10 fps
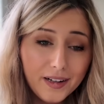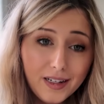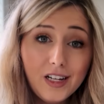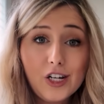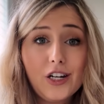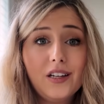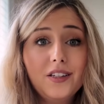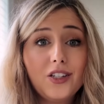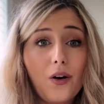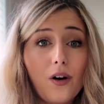
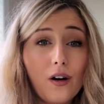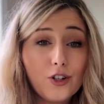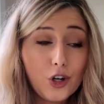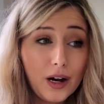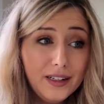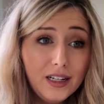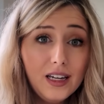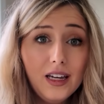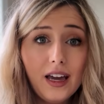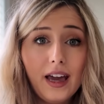niches are
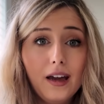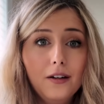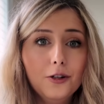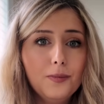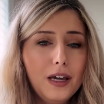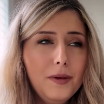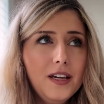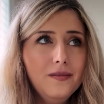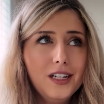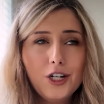trendy and maybe
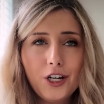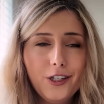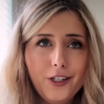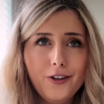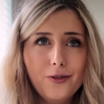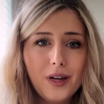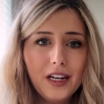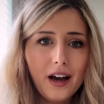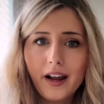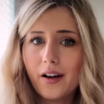niches you may
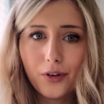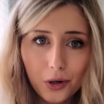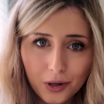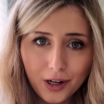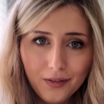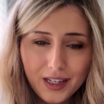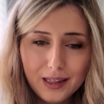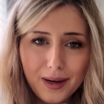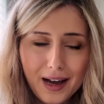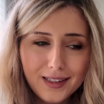not have heard of in the
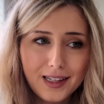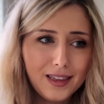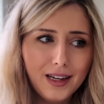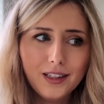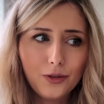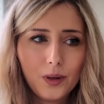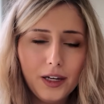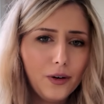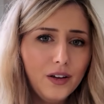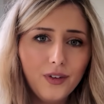past. I think it's a really
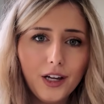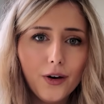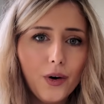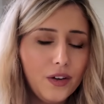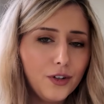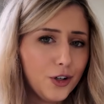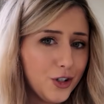great video if you're